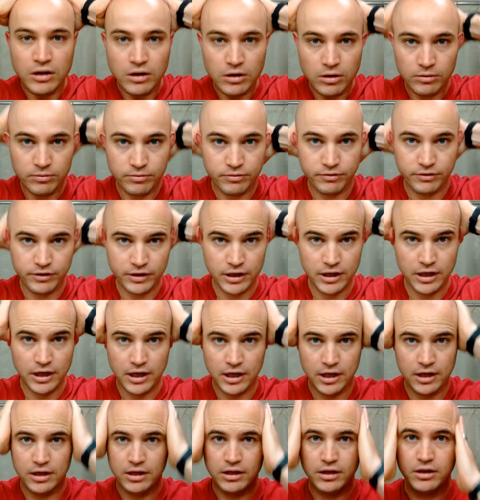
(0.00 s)
Hopefully,
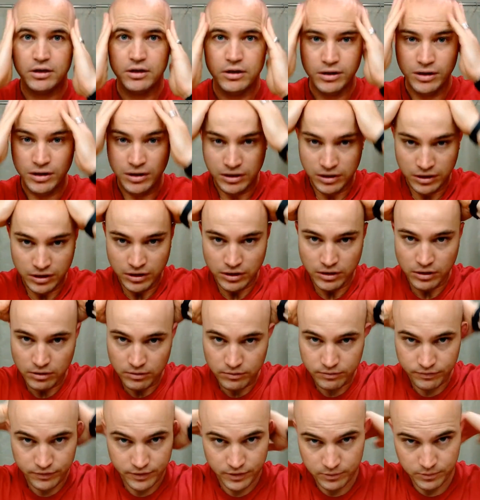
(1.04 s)
uh,
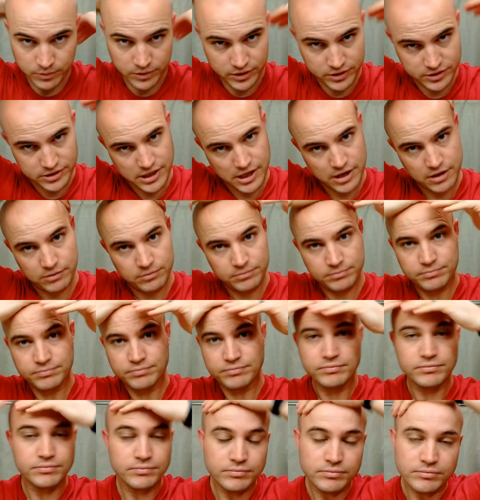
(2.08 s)
hopefully it works out.
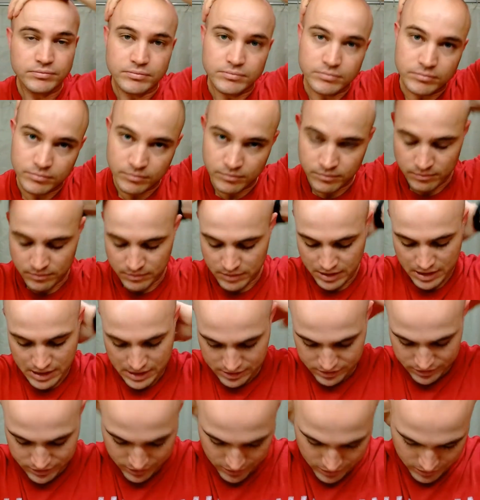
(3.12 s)

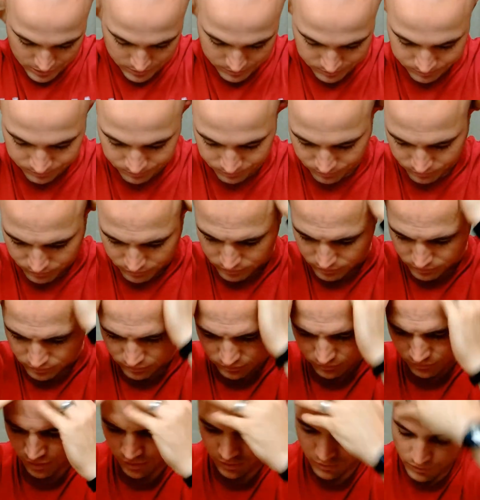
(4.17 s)
And so,
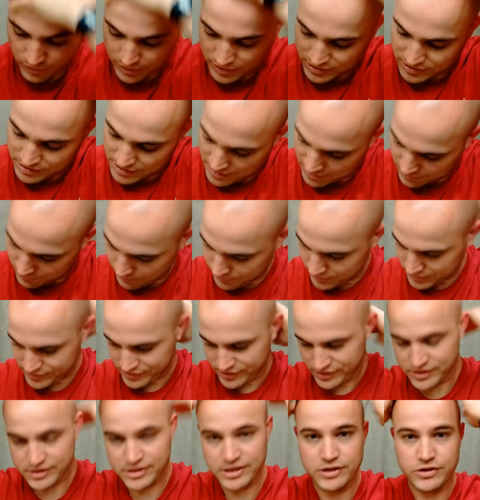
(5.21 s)
when I saw it was
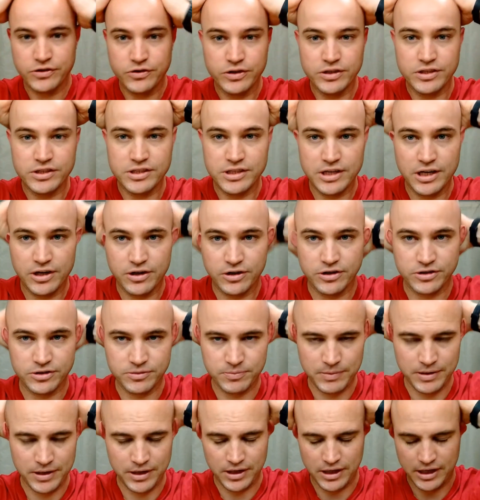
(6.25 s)
a citrus cedar
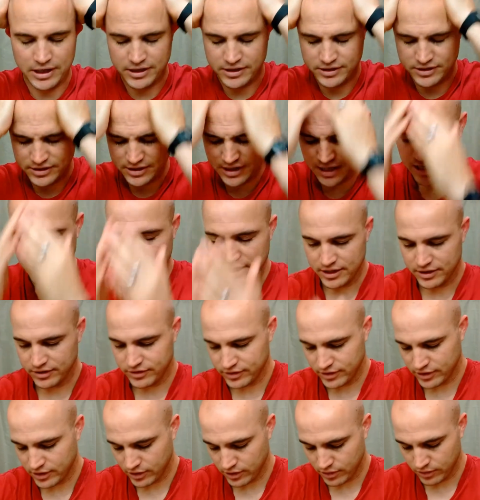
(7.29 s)
smell, I decided
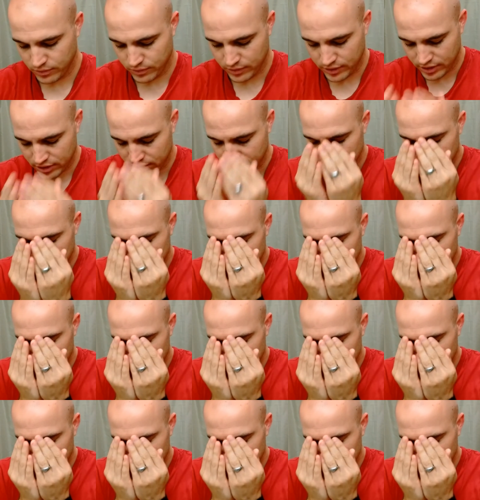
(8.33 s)
to go with